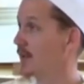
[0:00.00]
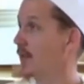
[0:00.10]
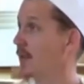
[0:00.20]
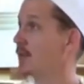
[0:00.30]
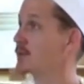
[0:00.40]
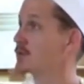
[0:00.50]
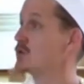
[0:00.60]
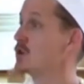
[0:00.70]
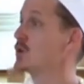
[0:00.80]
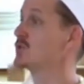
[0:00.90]
that there's
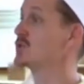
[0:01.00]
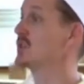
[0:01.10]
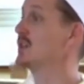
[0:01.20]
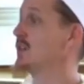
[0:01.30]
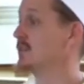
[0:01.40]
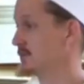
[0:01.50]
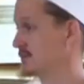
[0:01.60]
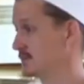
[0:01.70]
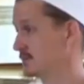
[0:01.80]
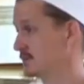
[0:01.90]
no sin
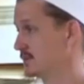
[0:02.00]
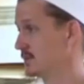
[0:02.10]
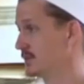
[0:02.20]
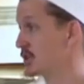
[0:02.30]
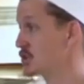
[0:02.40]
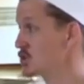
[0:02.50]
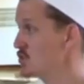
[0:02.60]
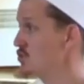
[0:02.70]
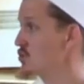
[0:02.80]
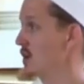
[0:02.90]
that's
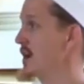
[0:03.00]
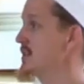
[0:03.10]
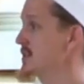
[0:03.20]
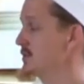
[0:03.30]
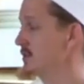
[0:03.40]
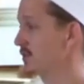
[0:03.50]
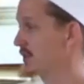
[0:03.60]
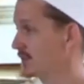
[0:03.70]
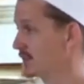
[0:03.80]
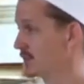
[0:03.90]
too great to be
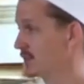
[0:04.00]
forgiven.